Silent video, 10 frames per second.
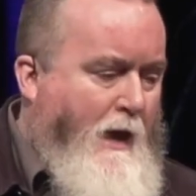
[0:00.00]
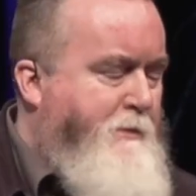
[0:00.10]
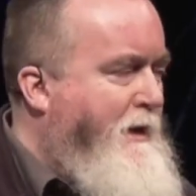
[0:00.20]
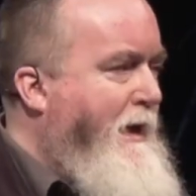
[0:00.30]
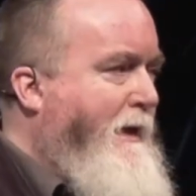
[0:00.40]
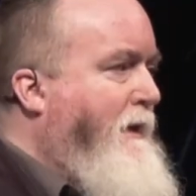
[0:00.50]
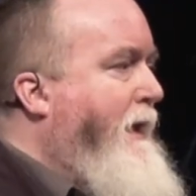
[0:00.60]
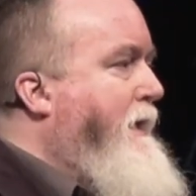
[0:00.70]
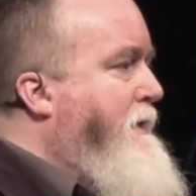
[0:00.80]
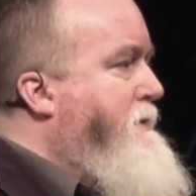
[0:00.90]
I'm saying it
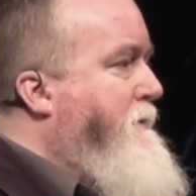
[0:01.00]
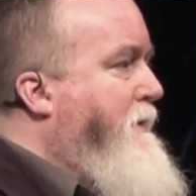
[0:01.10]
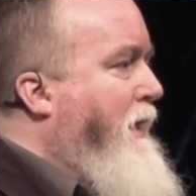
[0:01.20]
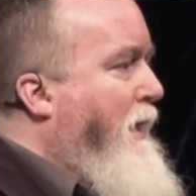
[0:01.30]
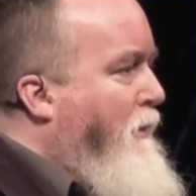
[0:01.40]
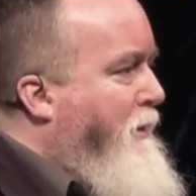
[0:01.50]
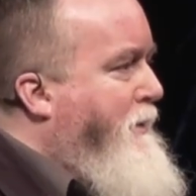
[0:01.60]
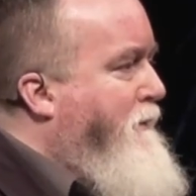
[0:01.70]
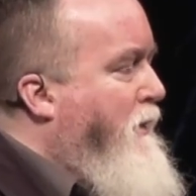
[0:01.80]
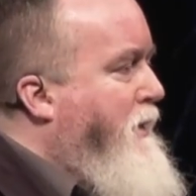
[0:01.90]
like I want to
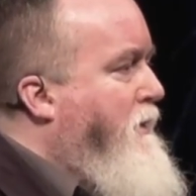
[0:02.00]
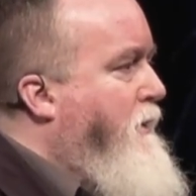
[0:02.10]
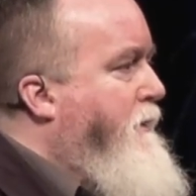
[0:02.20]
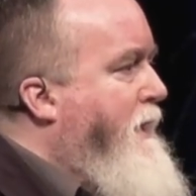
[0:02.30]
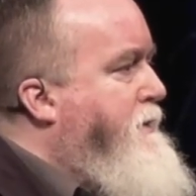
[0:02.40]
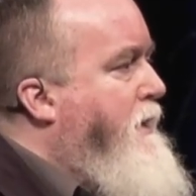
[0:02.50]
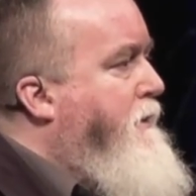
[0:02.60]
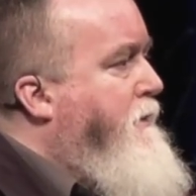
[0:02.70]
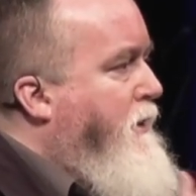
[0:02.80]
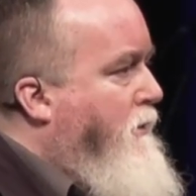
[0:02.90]
be very clear, that's a
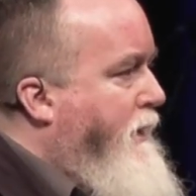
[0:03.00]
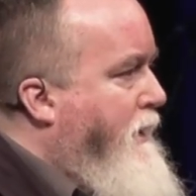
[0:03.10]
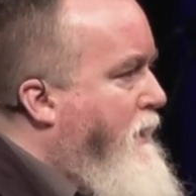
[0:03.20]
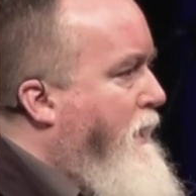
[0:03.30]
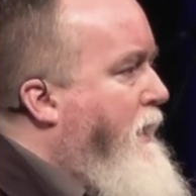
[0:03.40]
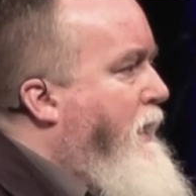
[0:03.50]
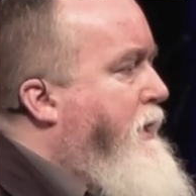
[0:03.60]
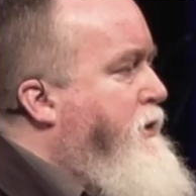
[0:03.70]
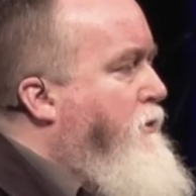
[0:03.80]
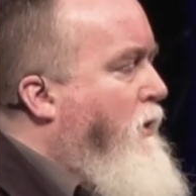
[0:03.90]
theory,
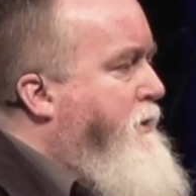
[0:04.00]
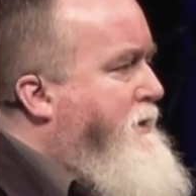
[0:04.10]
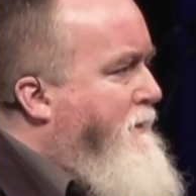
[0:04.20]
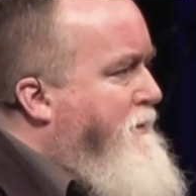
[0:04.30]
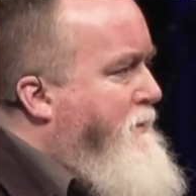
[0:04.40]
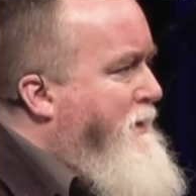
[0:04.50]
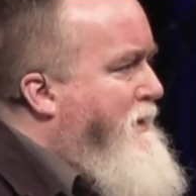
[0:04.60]
and you always have to be